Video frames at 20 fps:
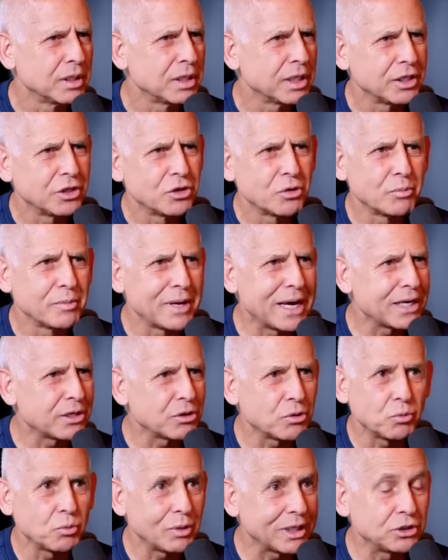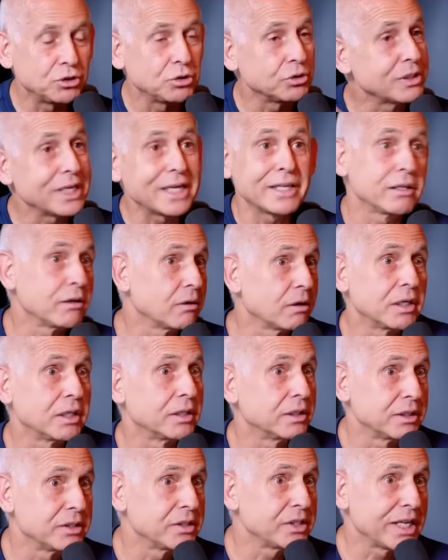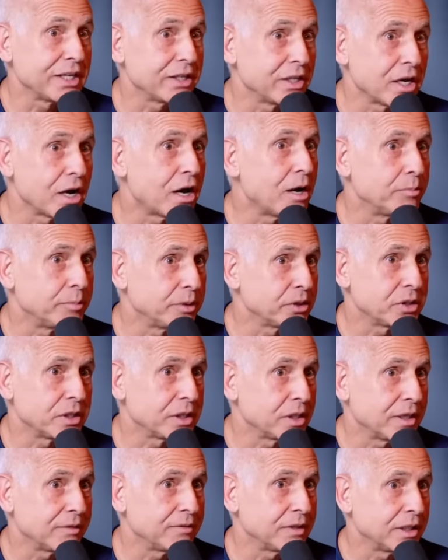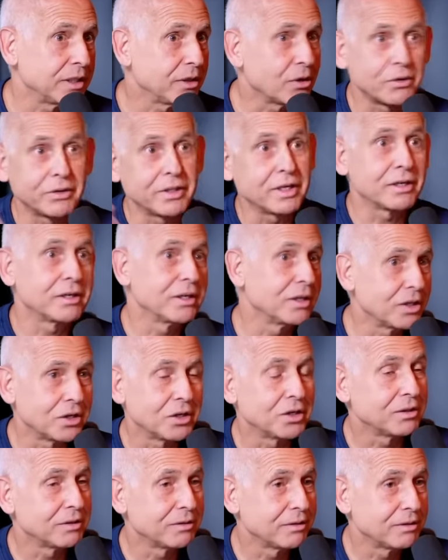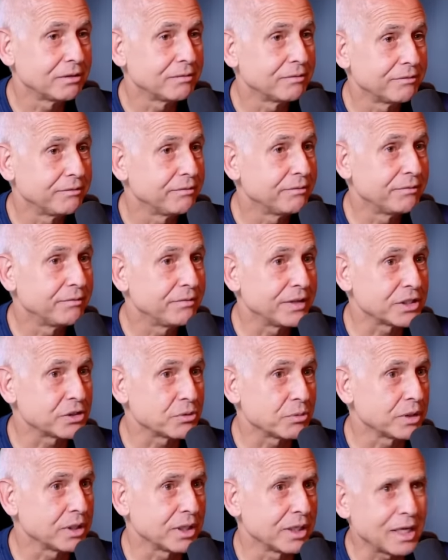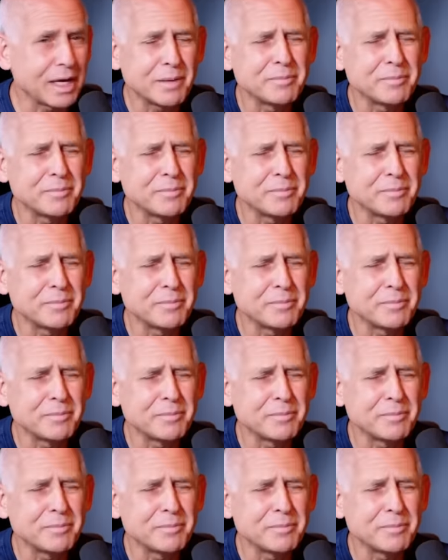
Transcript: that no matter what you say, they're going to say the opposite of it, or they're going to fuss with it.